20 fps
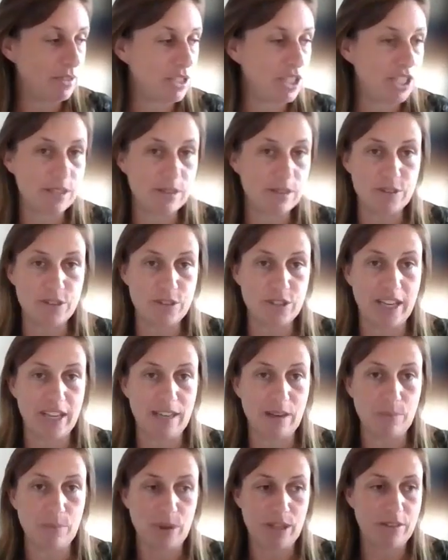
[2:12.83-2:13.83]

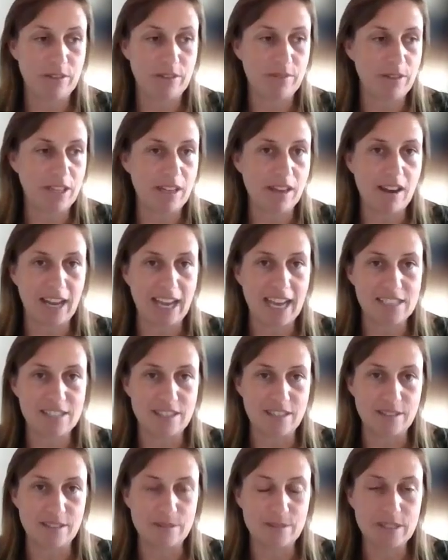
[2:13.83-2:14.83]
children and with young
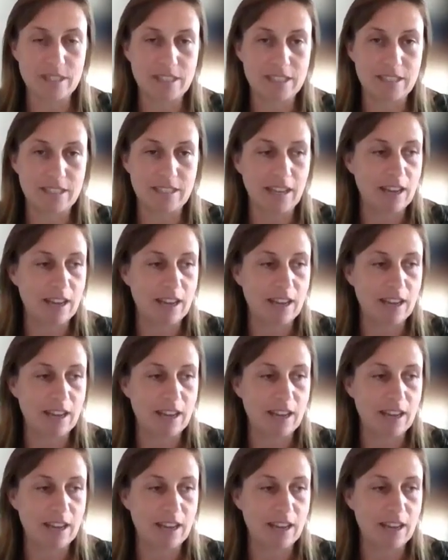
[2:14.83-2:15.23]
adults,